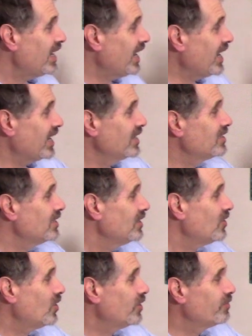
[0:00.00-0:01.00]
and
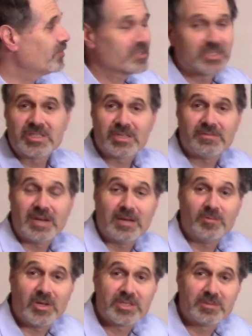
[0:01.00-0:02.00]
all the versions of
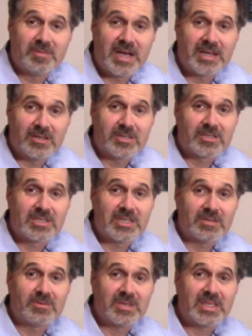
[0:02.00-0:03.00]
I'm All Smiles,
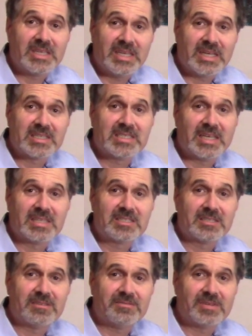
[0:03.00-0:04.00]
to really get a
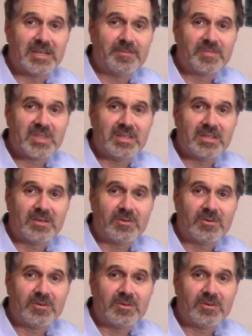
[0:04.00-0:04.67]
sense of um, the,